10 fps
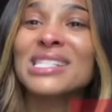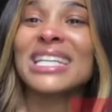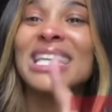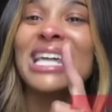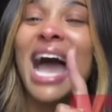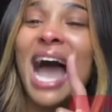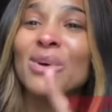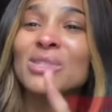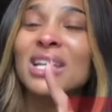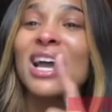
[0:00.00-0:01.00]
So it's
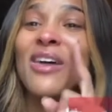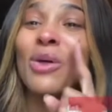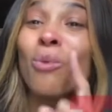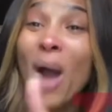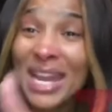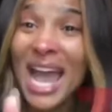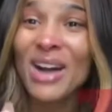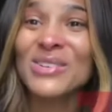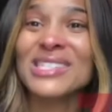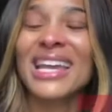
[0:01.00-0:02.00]
still going to be
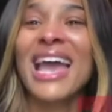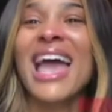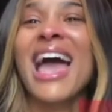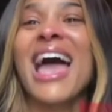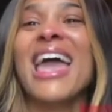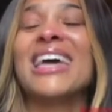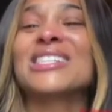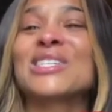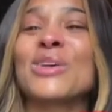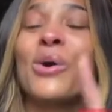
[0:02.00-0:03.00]
destruction to come to
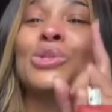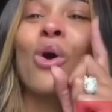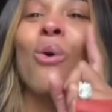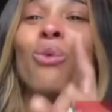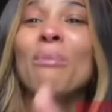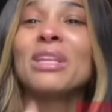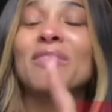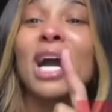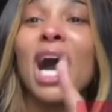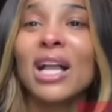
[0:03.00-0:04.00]
America. You can't change
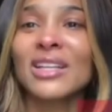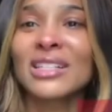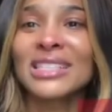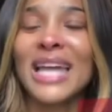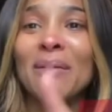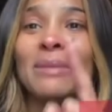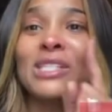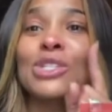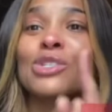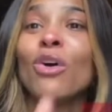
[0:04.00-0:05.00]
that. Let's go into some of
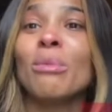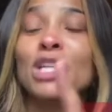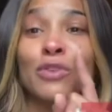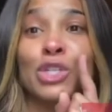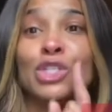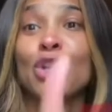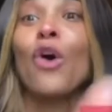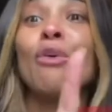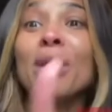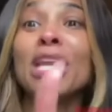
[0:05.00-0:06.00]
those things that's going to happen
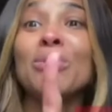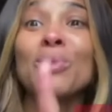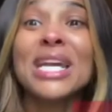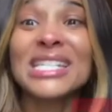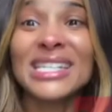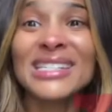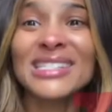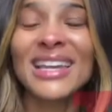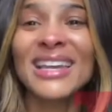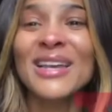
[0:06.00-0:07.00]
to this place, man.
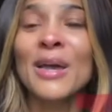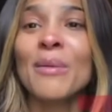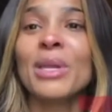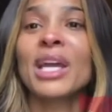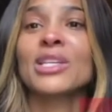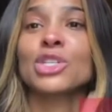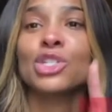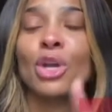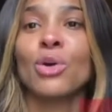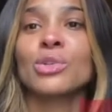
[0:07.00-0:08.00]
Right?
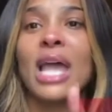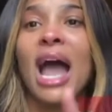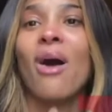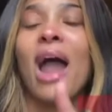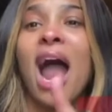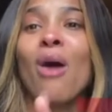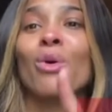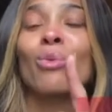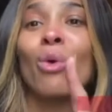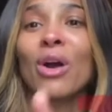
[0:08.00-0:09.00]
Let's go
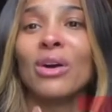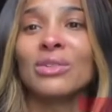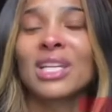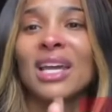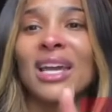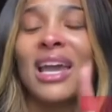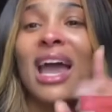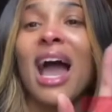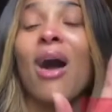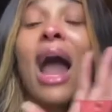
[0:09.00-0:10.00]
into some of those things. I'm going to
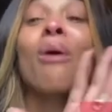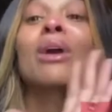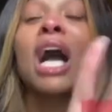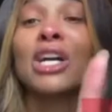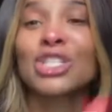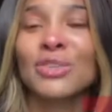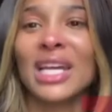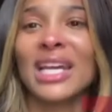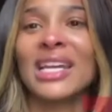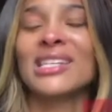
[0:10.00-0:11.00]
have to get that second
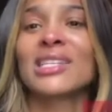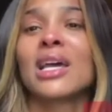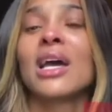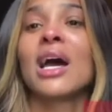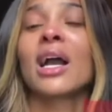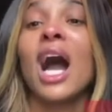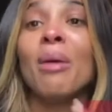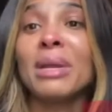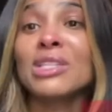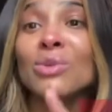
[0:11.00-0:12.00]
address.
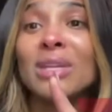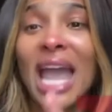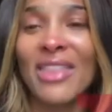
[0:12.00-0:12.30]
I'm going to have to